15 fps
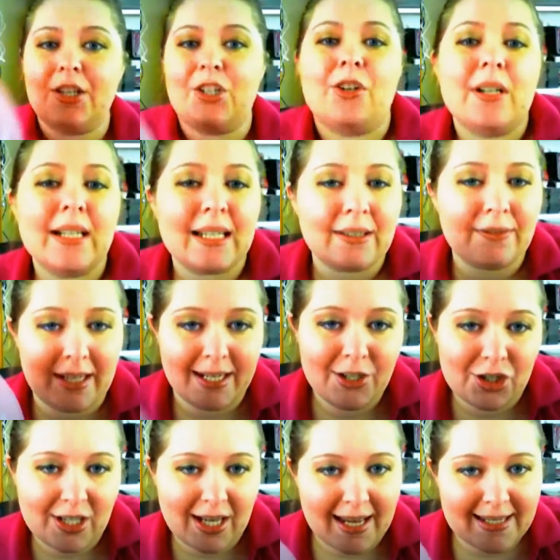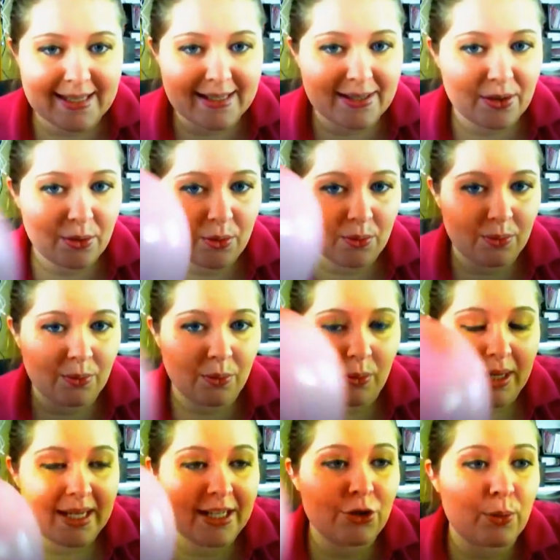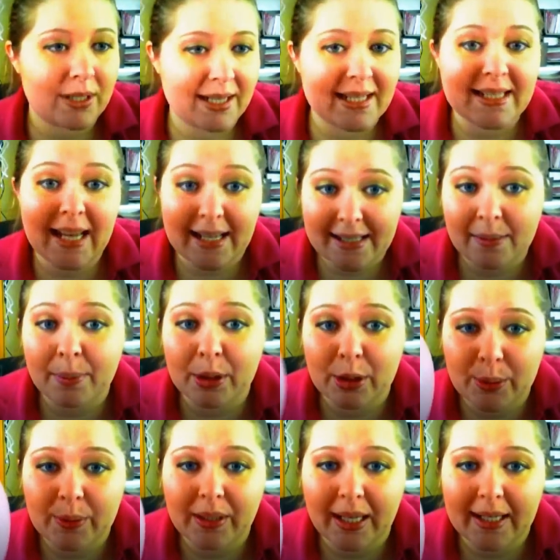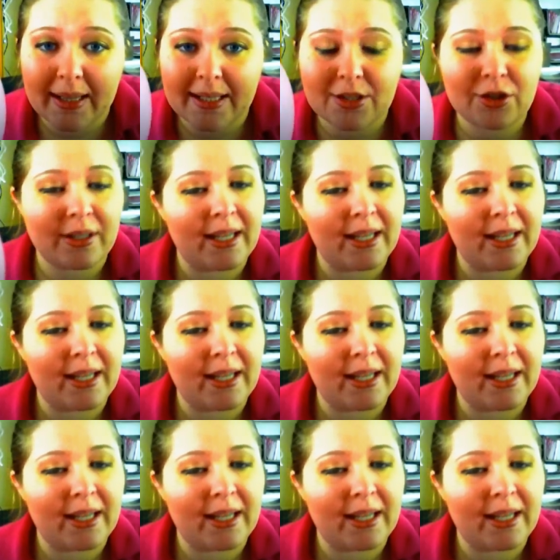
You're going to give each one of these guests a balloon like this.